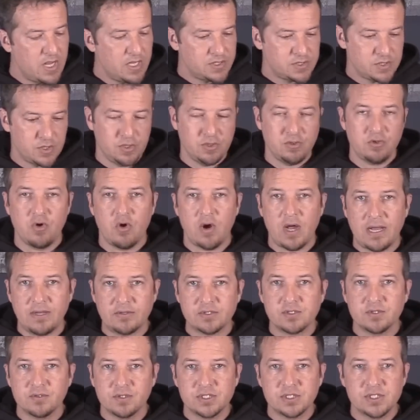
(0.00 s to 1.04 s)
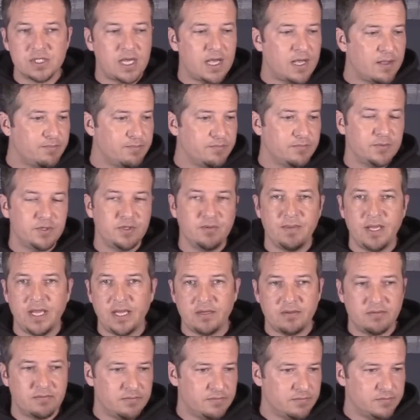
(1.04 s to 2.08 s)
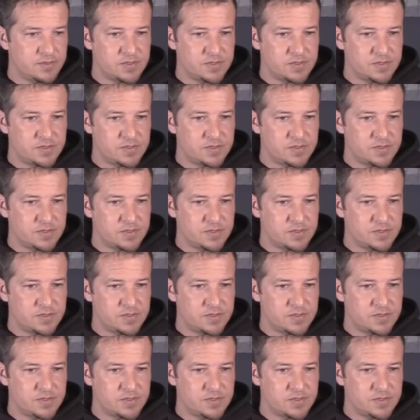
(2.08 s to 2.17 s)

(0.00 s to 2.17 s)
So you go out to a job, you make